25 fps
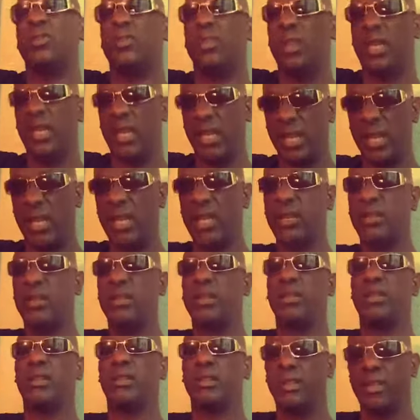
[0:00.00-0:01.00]
land
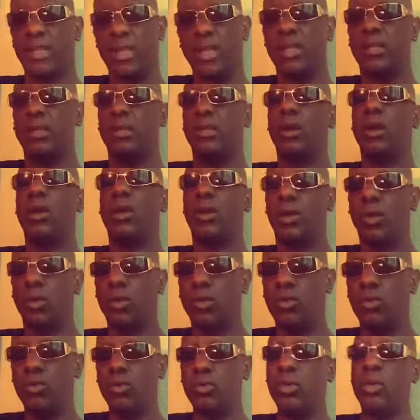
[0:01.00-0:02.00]
it
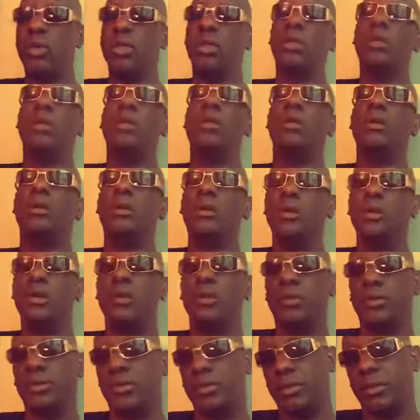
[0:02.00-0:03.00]
on
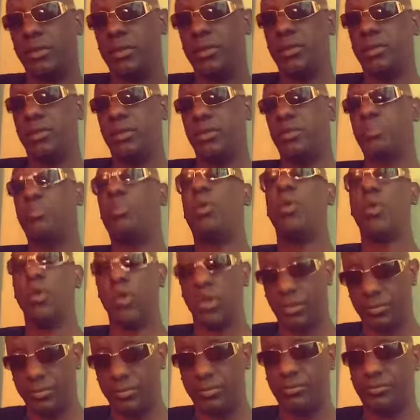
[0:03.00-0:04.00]
the, the
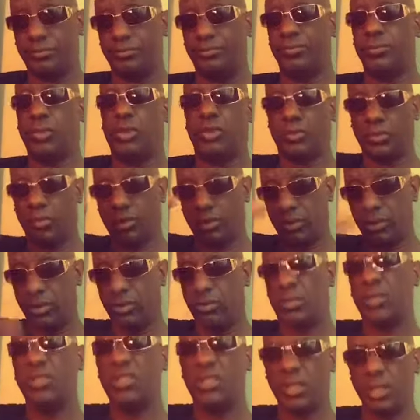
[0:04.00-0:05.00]
port on the
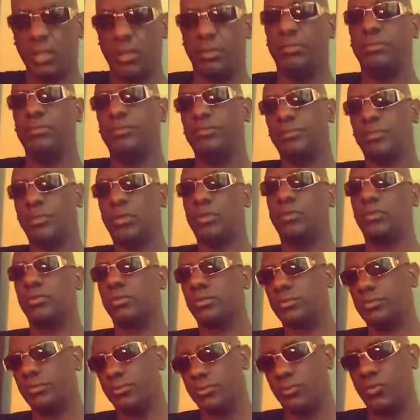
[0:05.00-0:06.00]
on the ship,
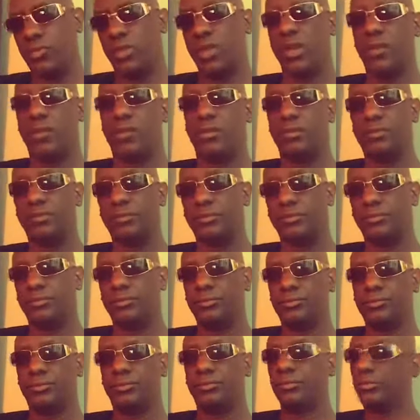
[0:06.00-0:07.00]
whatever.
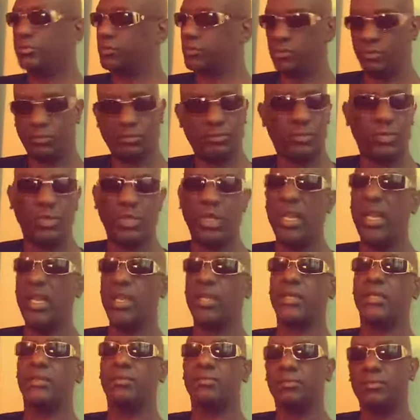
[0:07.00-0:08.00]

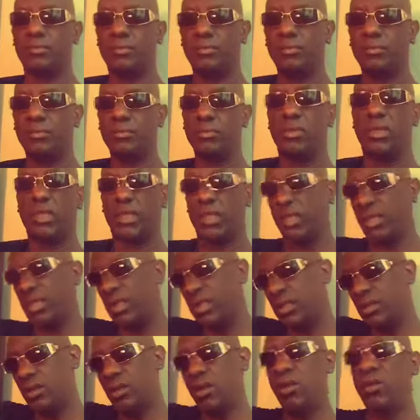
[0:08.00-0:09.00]
Land it get,
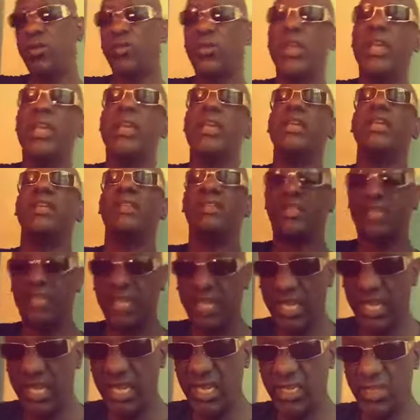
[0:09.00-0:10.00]
get off and
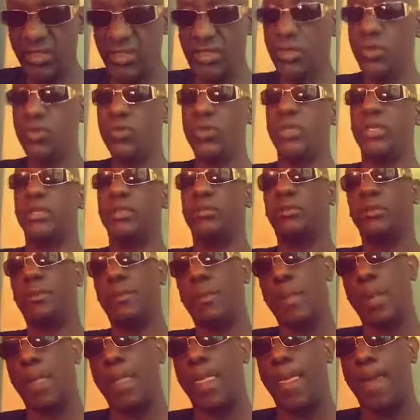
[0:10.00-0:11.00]
tend to it.
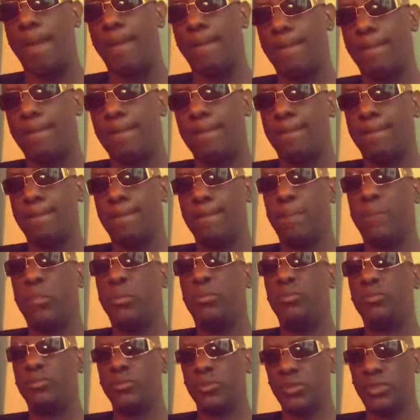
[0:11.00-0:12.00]

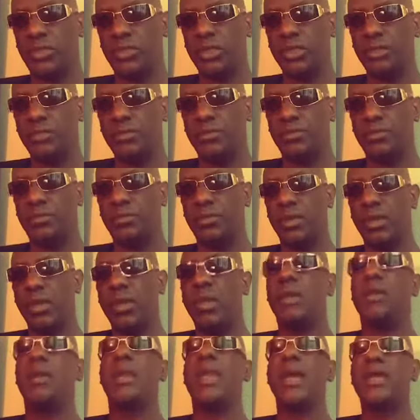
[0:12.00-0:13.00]
You see?
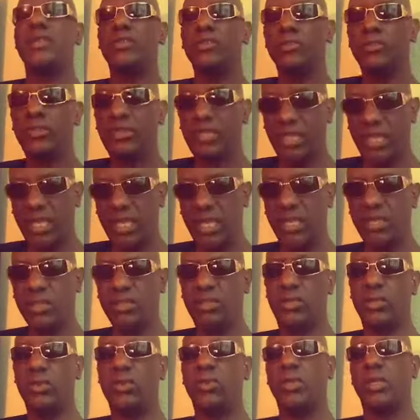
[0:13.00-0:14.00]
Now you
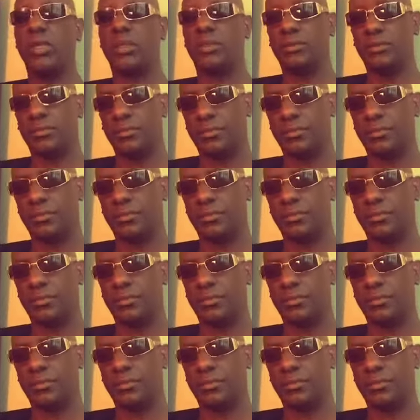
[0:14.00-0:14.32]
tend to it.